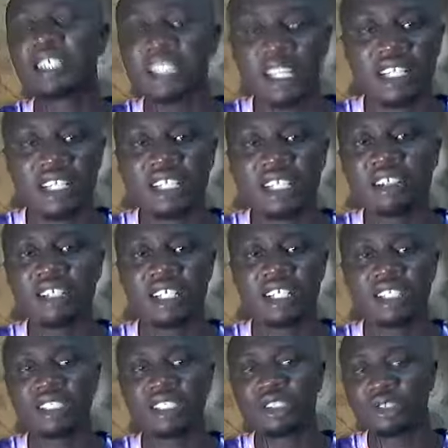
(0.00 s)
Okay, let's
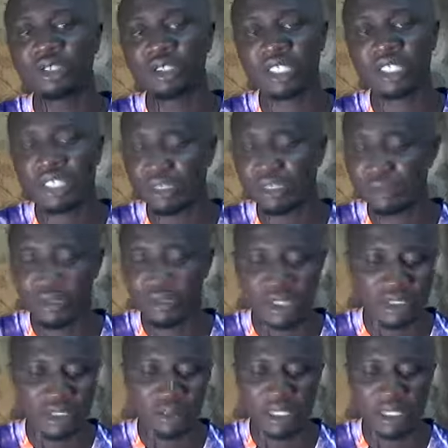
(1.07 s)
just use a simple
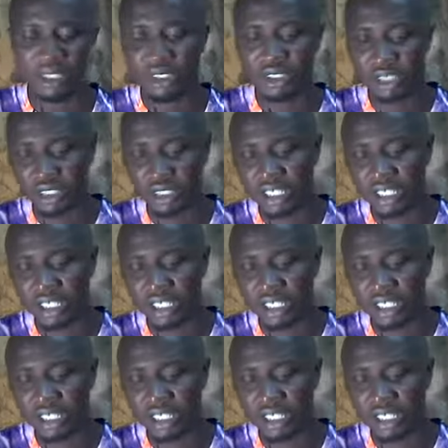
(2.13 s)
explanation.